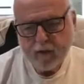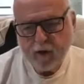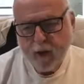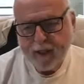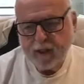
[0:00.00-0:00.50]

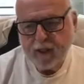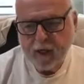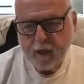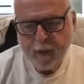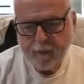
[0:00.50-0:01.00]
question
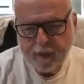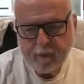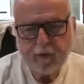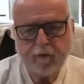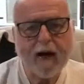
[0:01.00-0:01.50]
about being
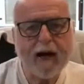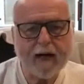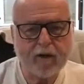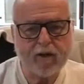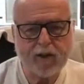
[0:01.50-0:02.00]
providers.